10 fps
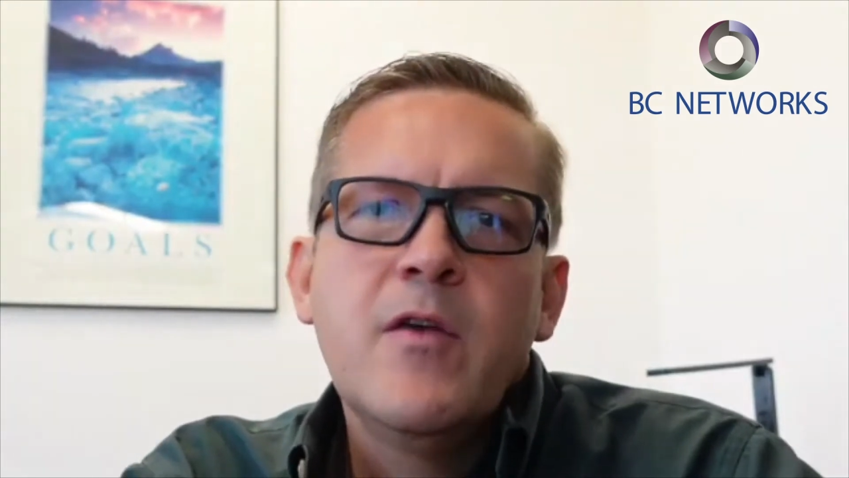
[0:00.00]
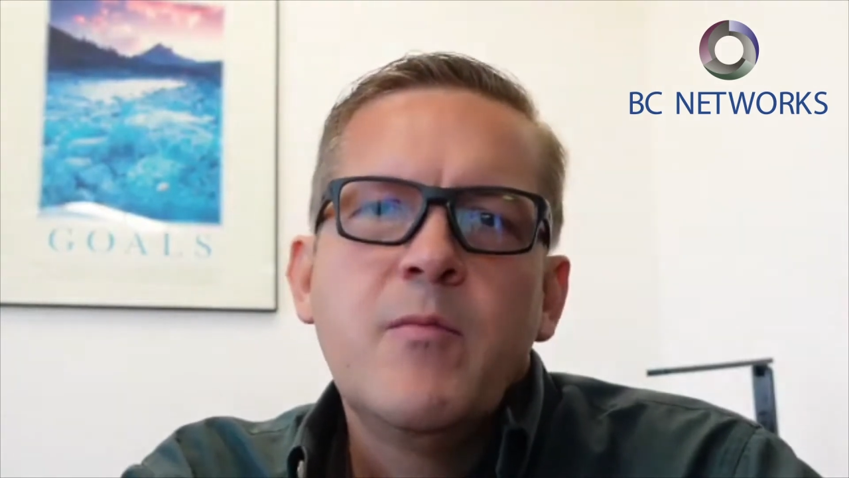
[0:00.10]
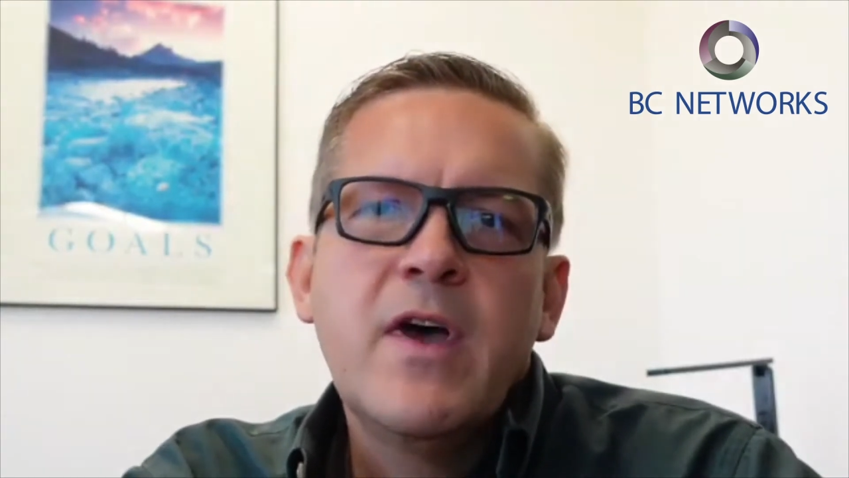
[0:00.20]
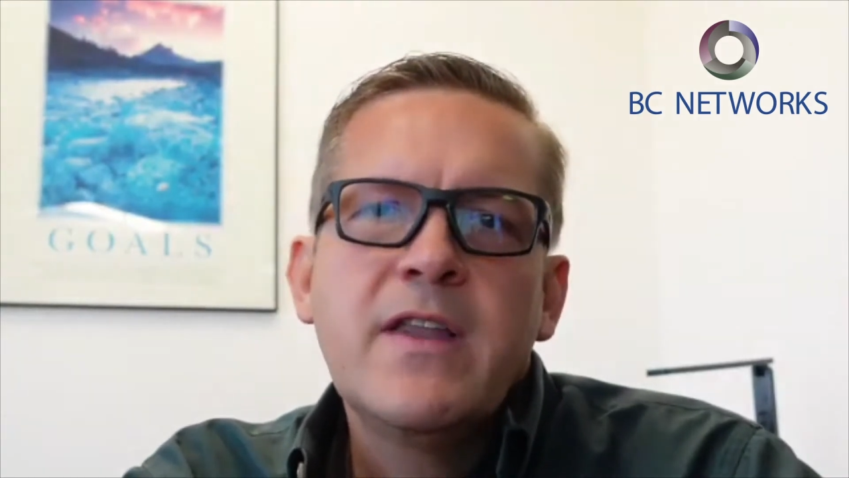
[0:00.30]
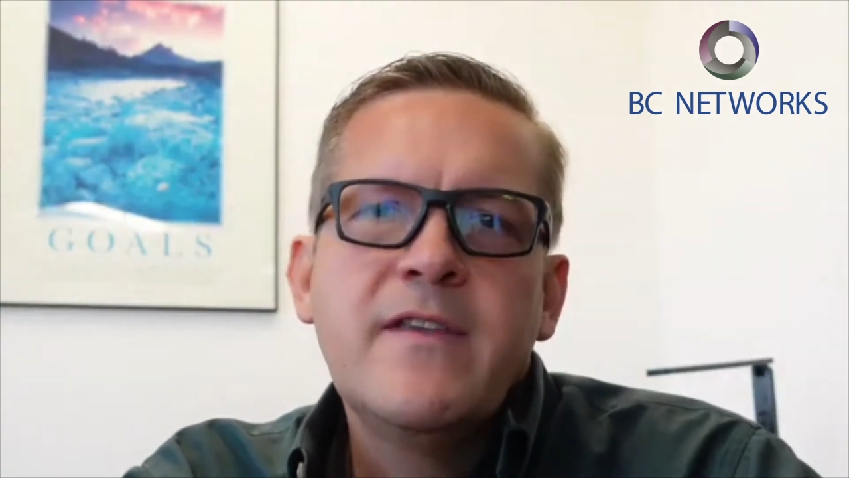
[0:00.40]

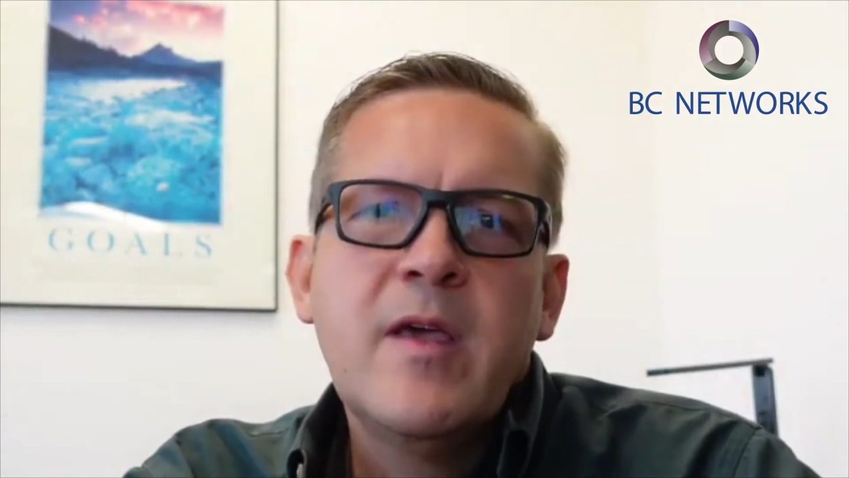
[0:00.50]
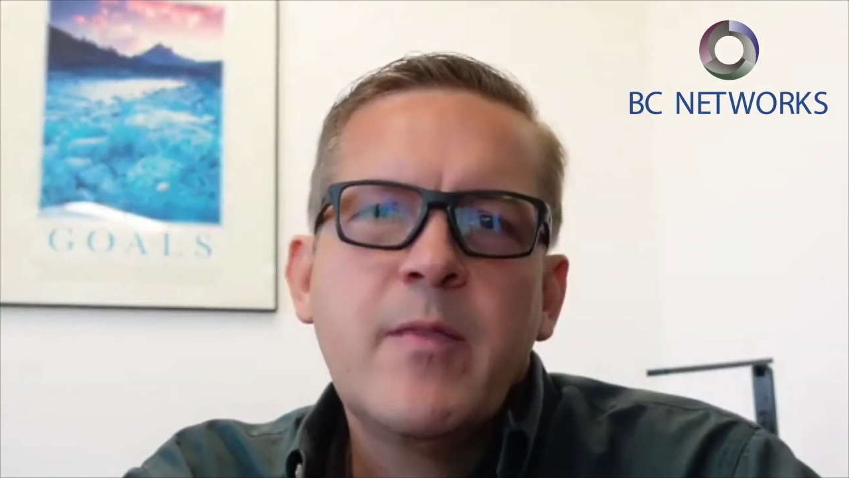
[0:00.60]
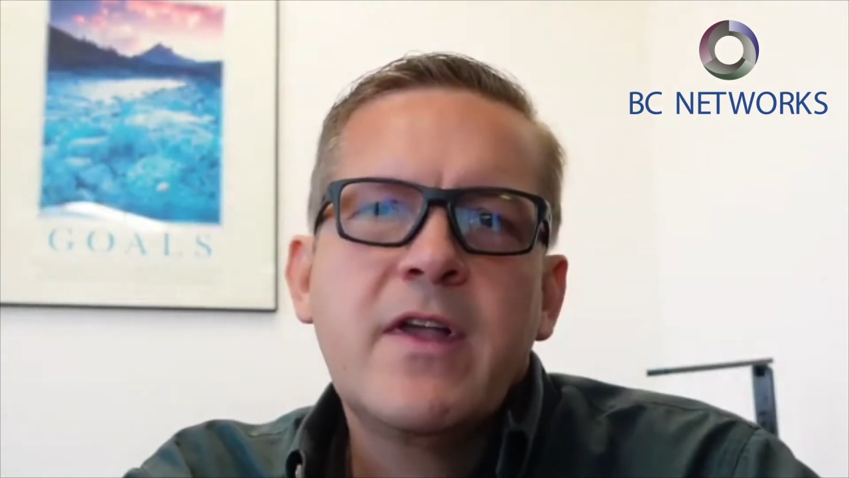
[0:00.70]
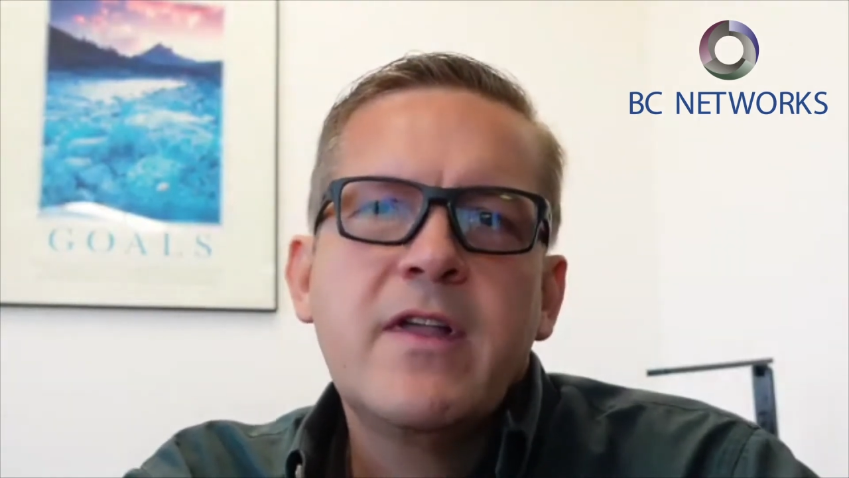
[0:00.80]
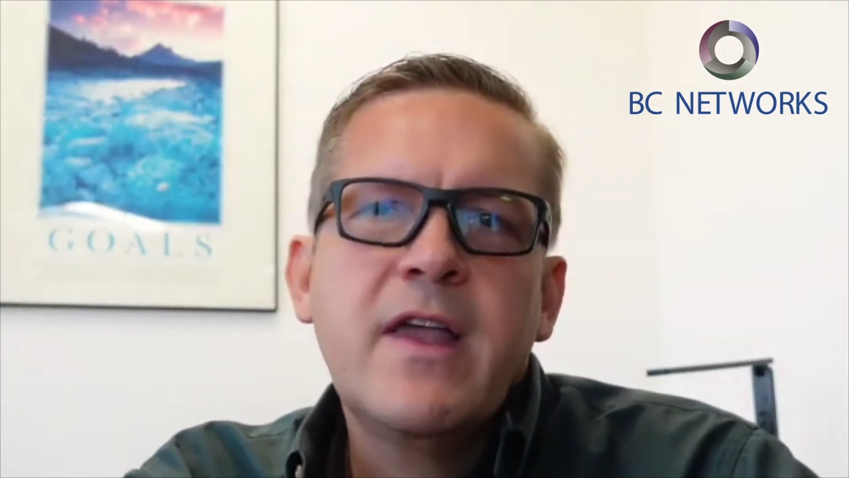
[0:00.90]
but
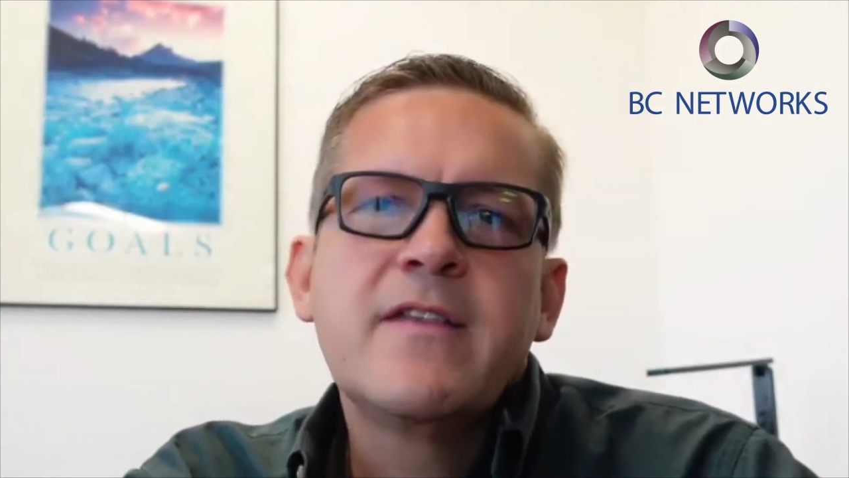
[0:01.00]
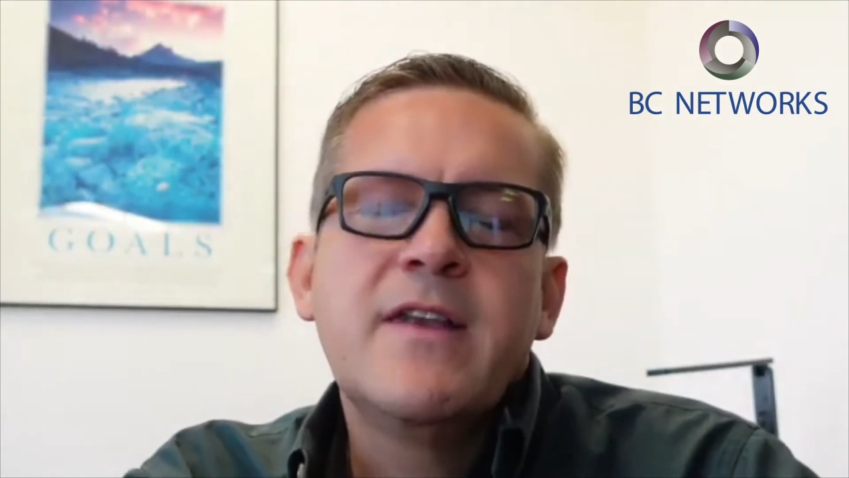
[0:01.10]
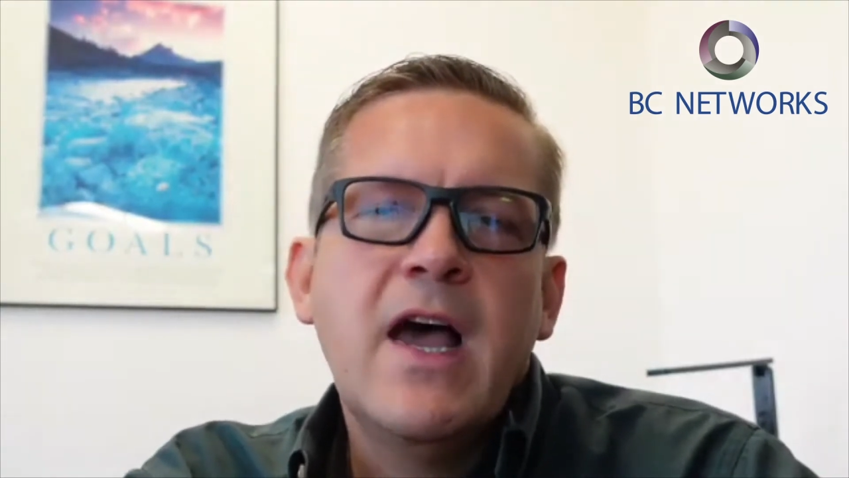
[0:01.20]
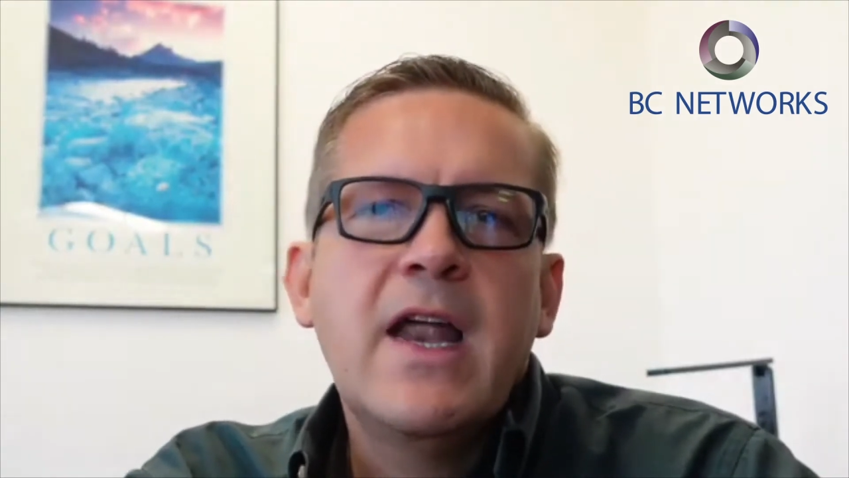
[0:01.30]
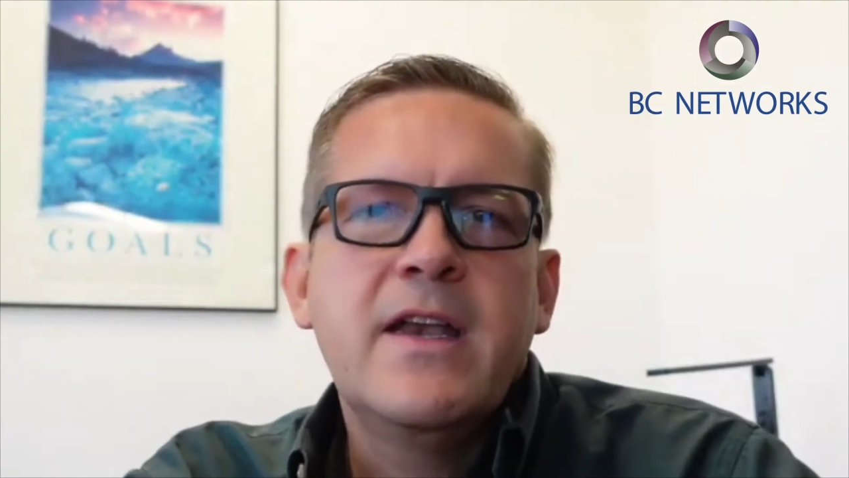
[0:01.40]
typically it's
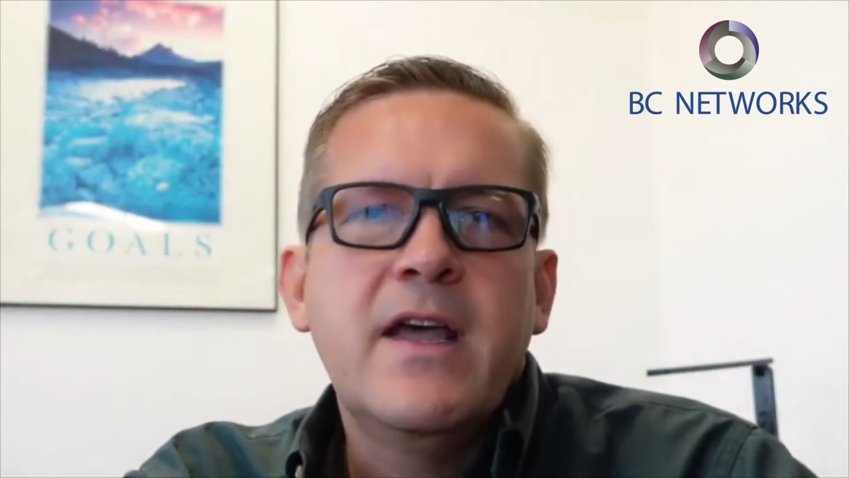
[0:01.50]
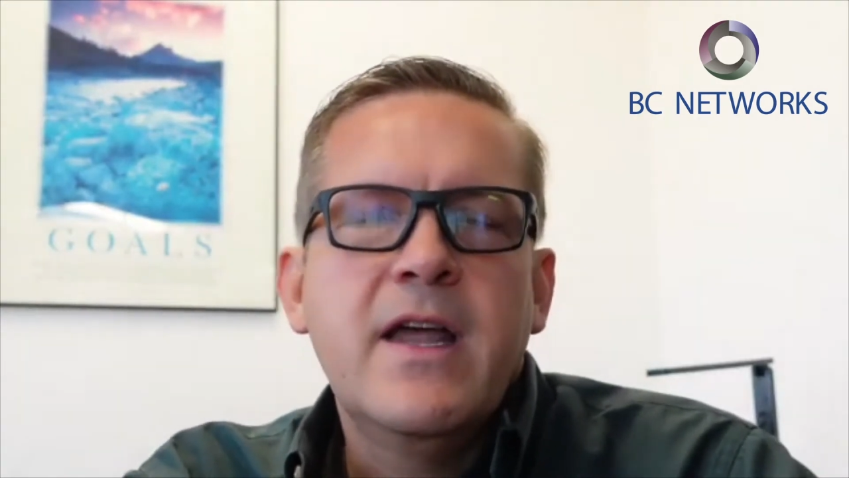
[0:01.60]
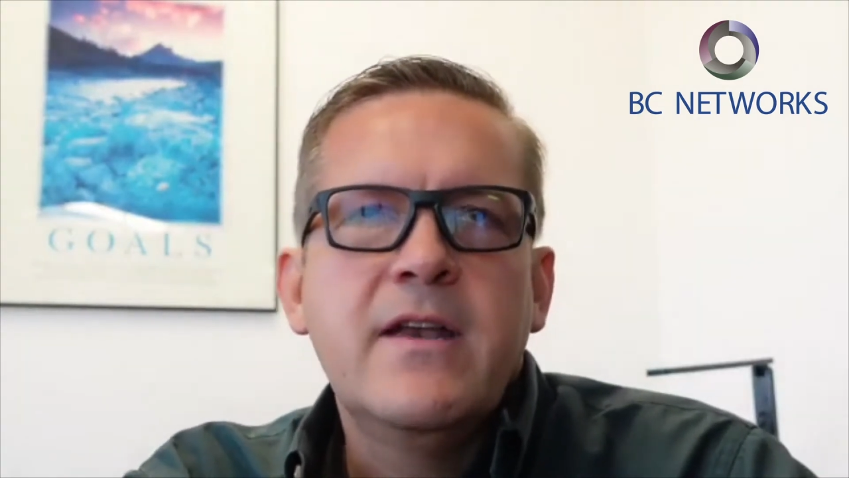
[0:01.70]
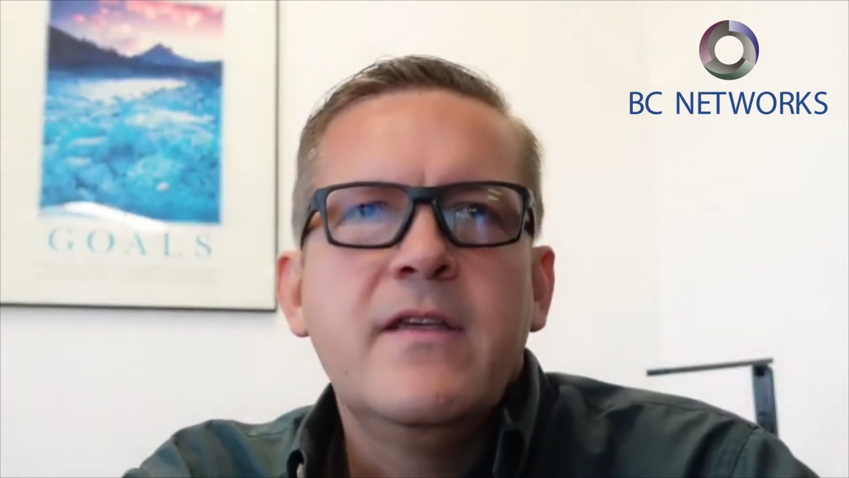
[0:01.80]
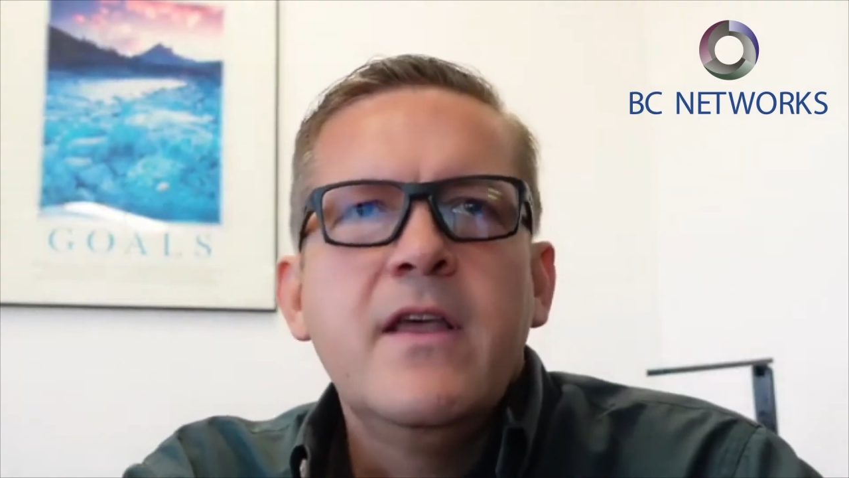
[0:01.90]
not done.